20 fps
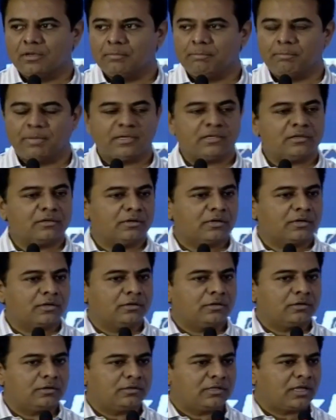better
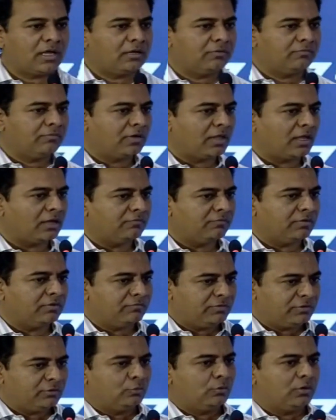cricket than when
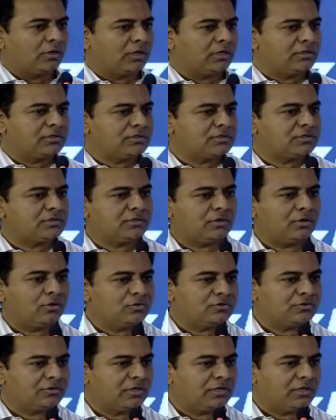we do against
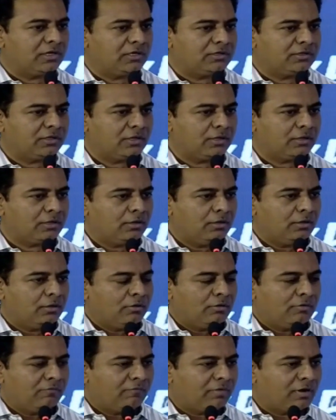Australia. I think
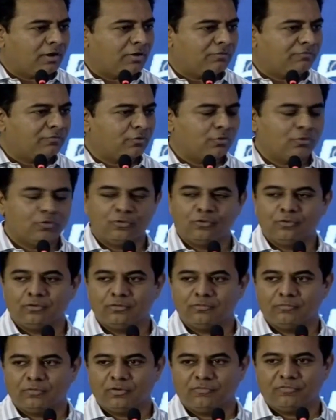one of
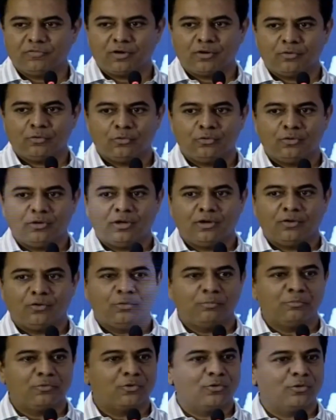our own
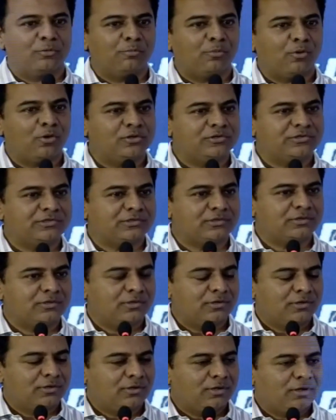homegrown boys,
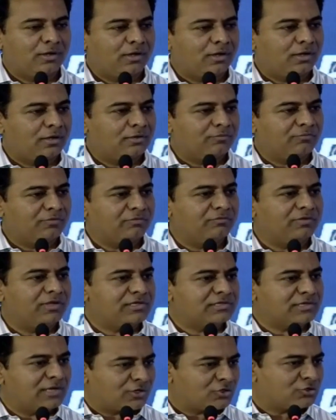
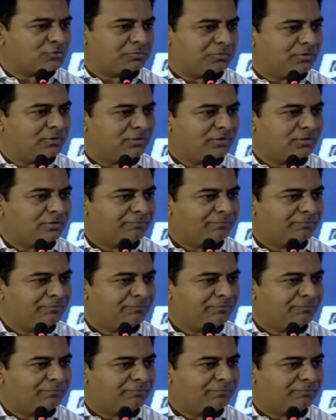VVS Lakshman,